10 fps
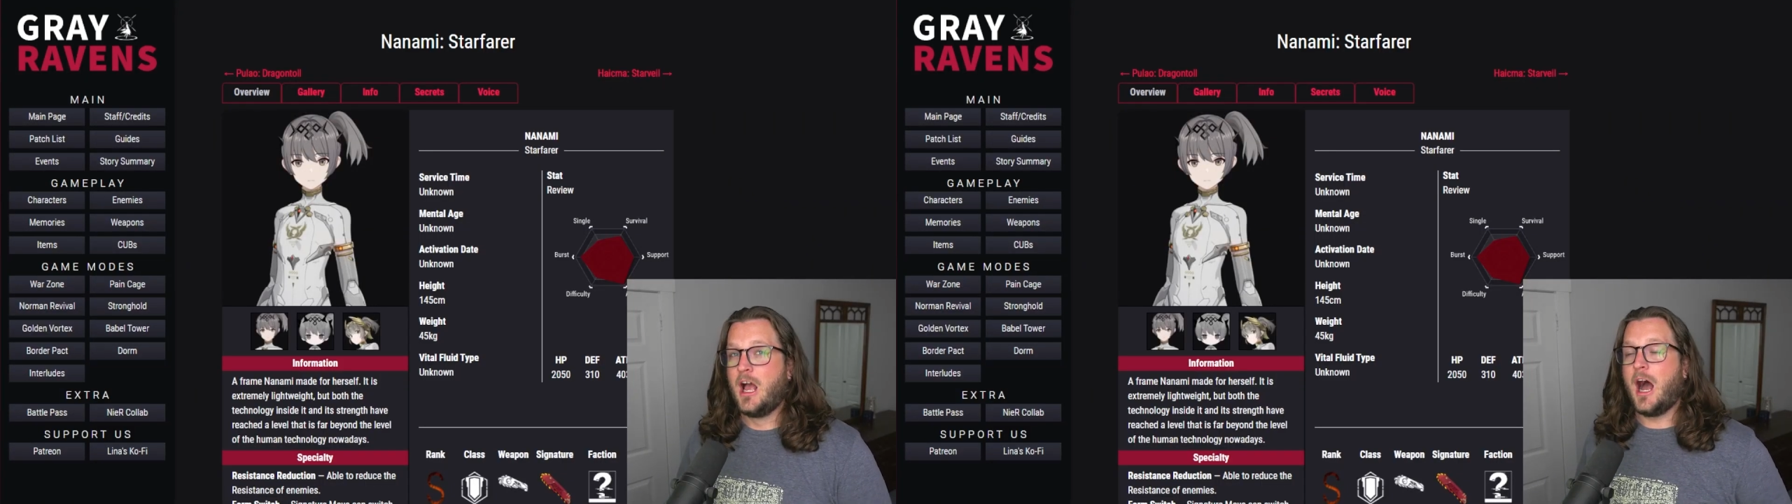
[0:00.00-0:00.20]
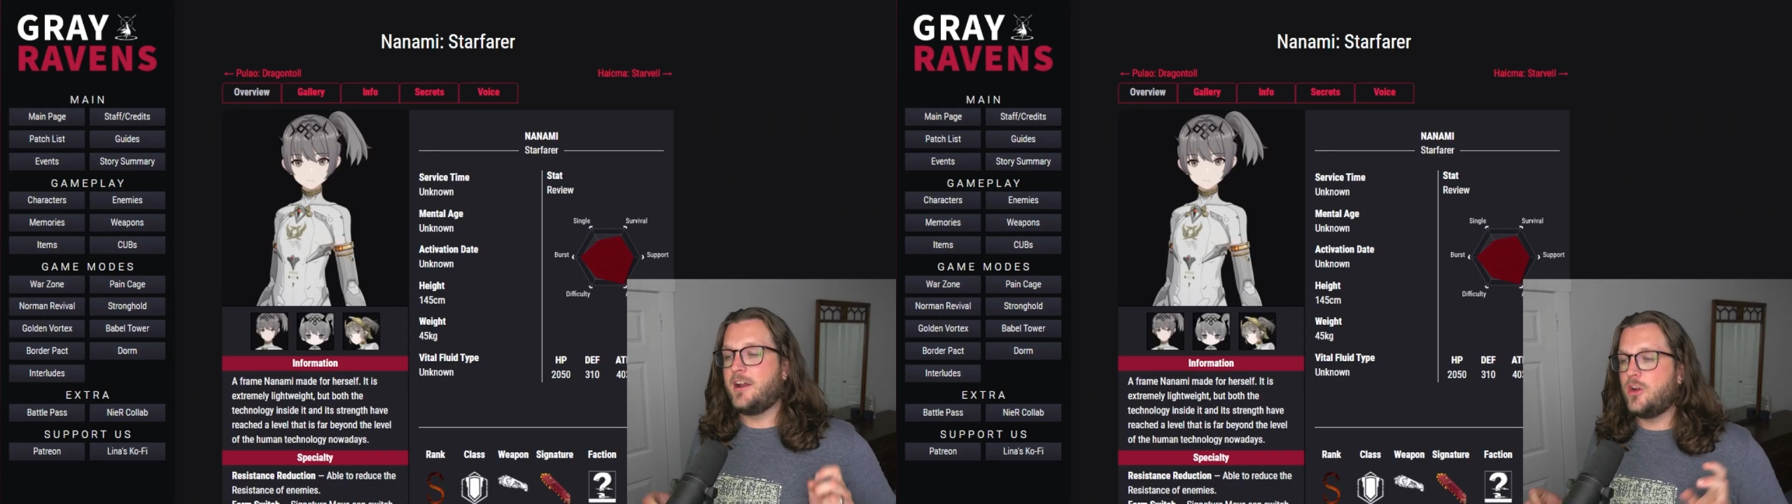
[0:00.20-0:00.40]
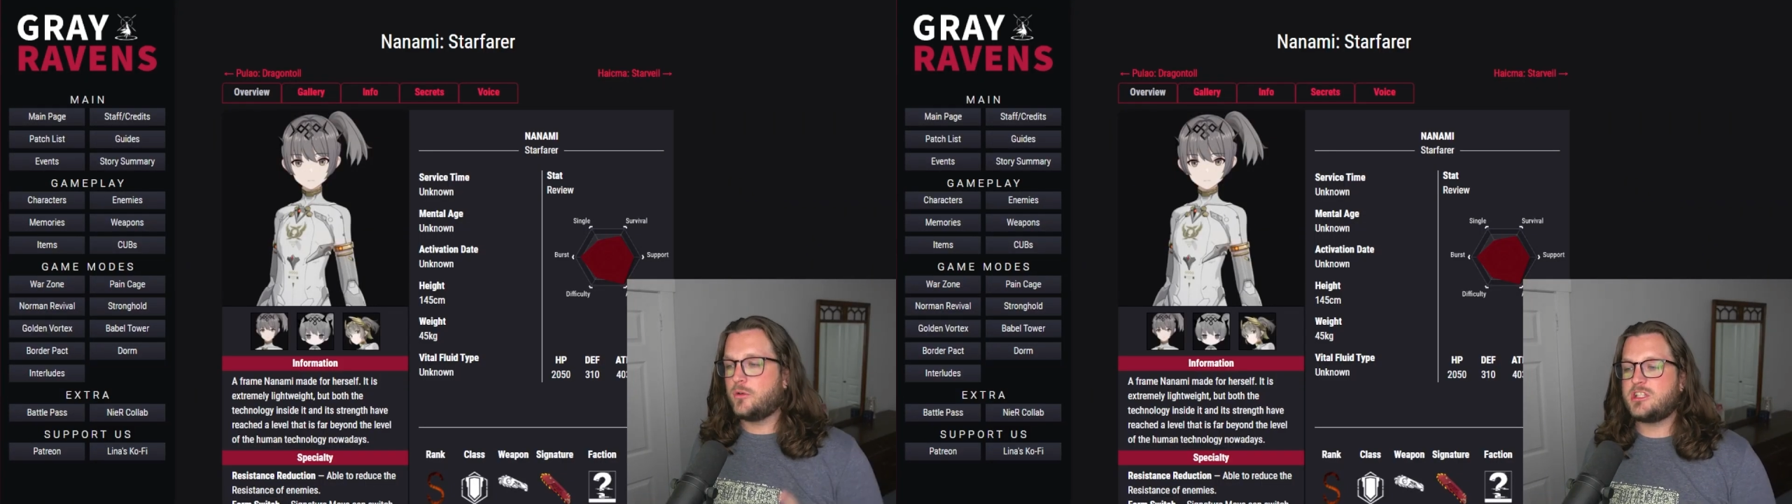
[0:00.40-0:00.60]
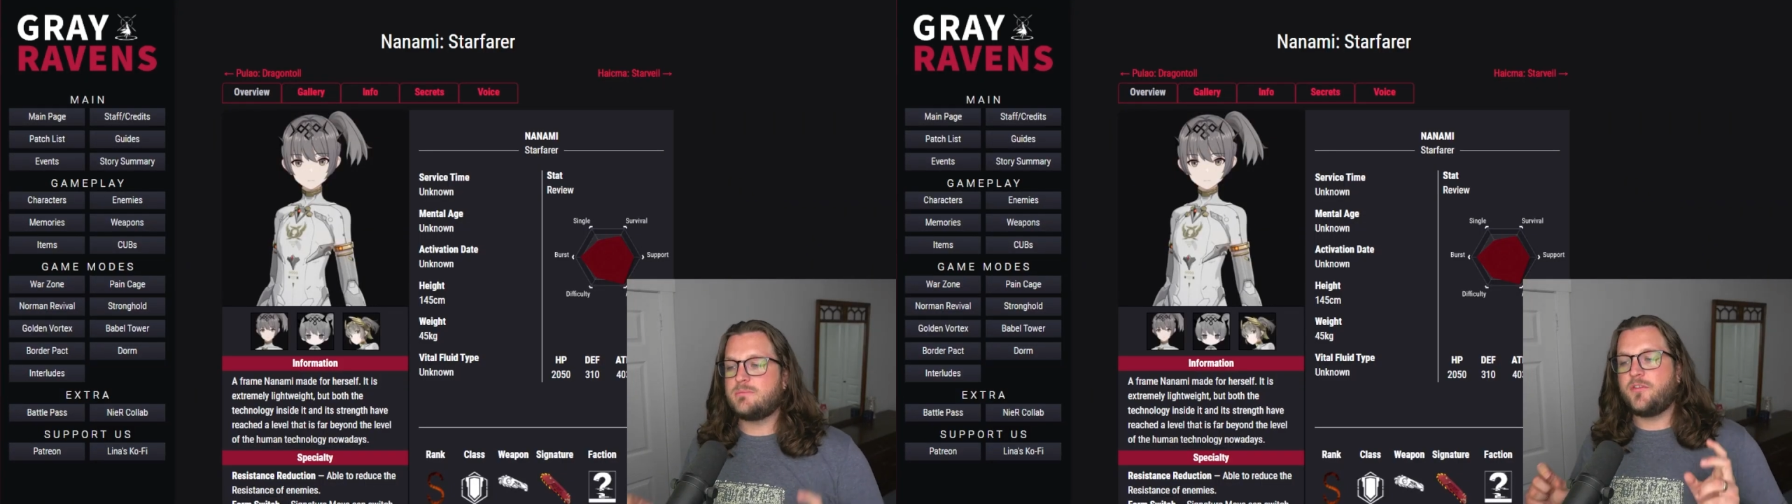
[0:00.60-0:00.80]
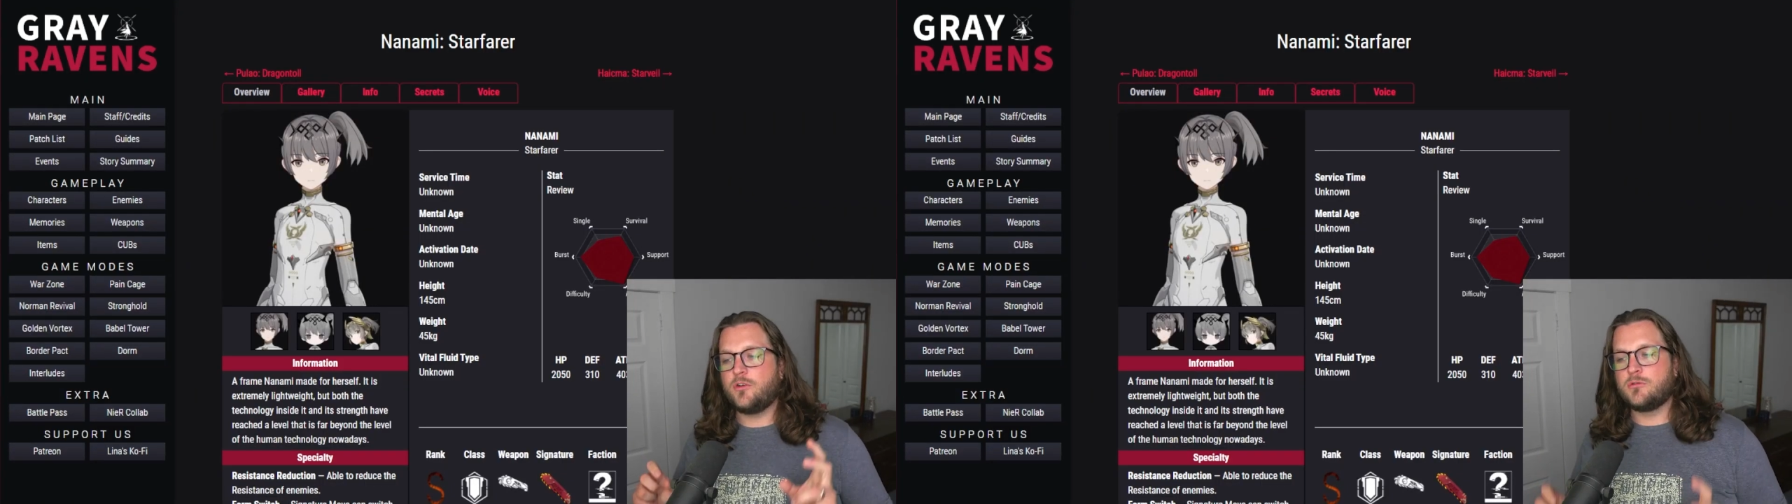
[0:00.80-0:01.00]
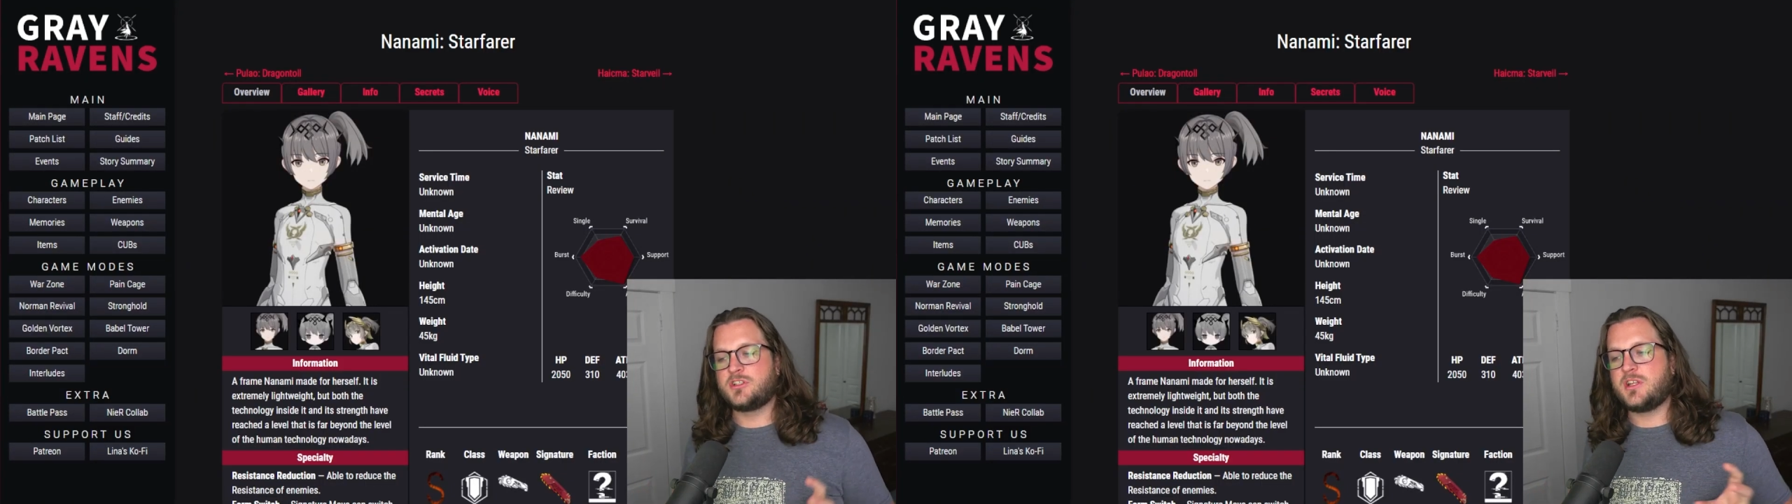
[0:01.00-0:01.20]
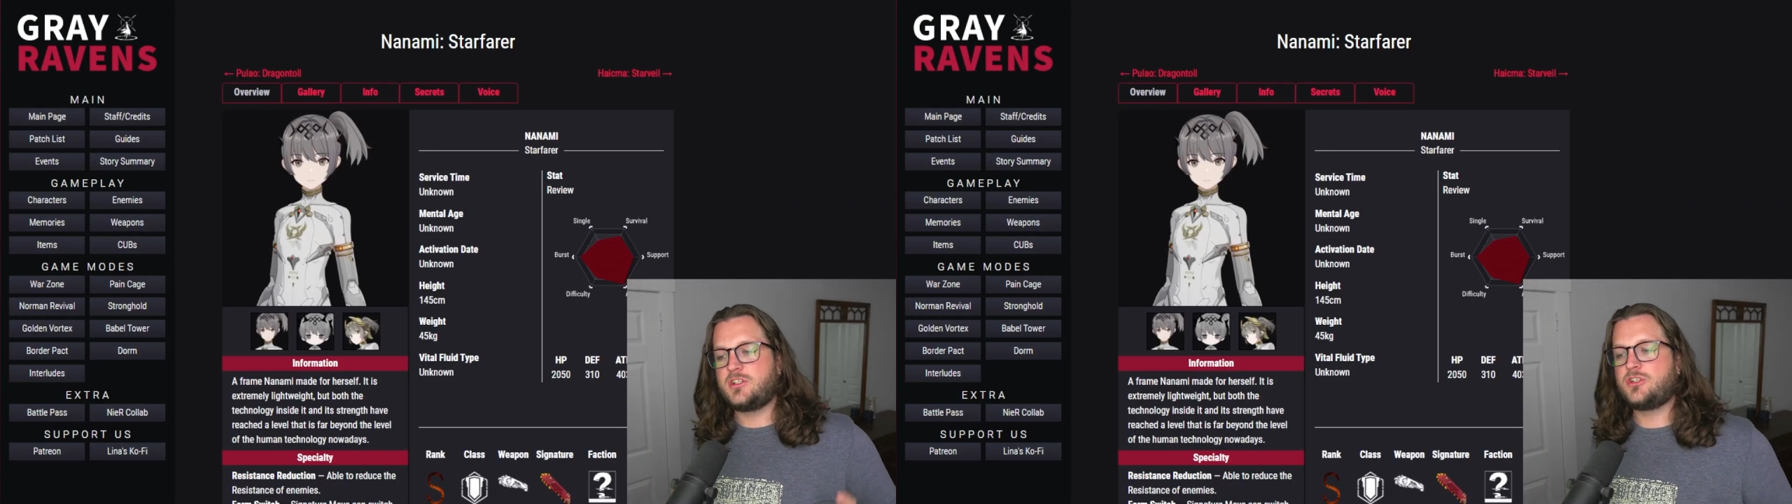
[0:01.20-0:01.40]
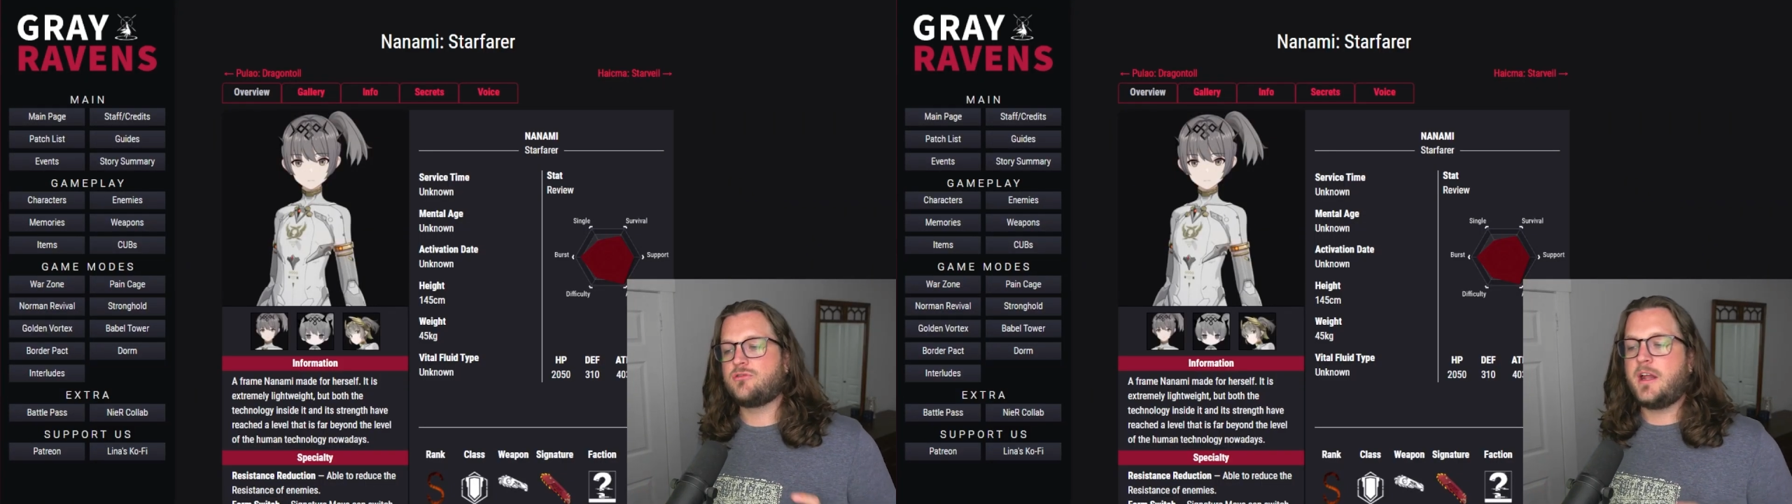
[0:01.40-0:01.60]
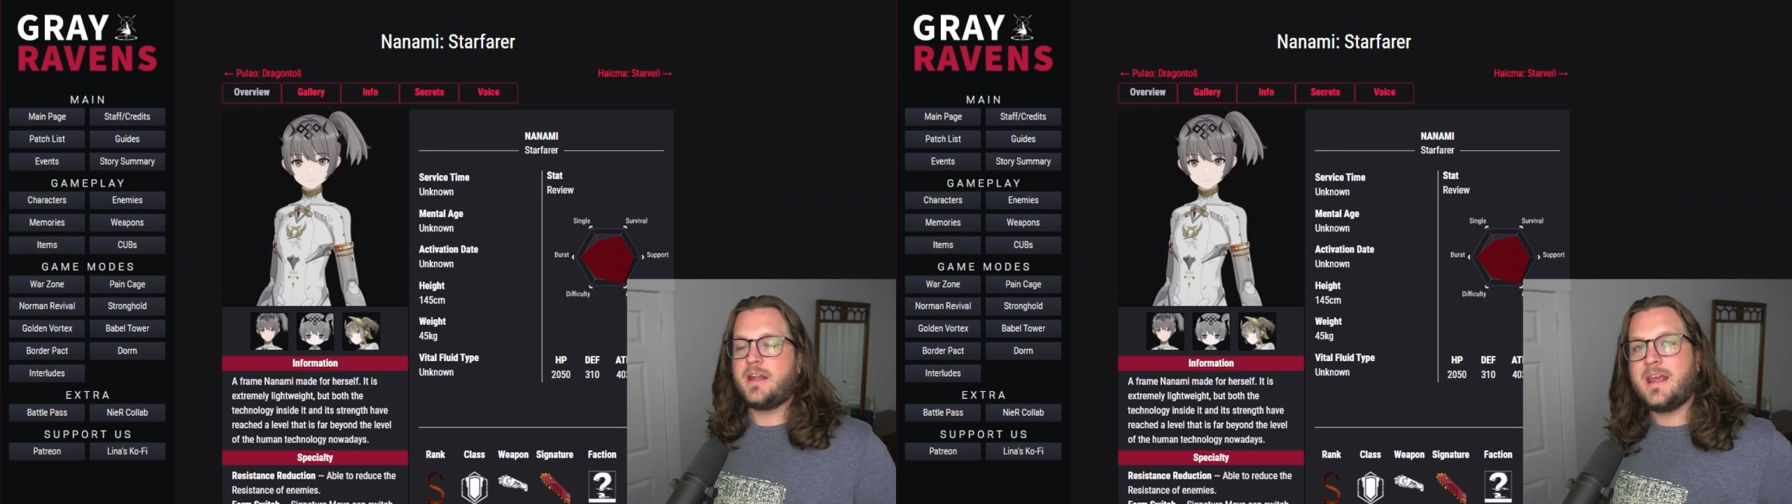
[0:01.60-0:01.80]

I know some of her resist shred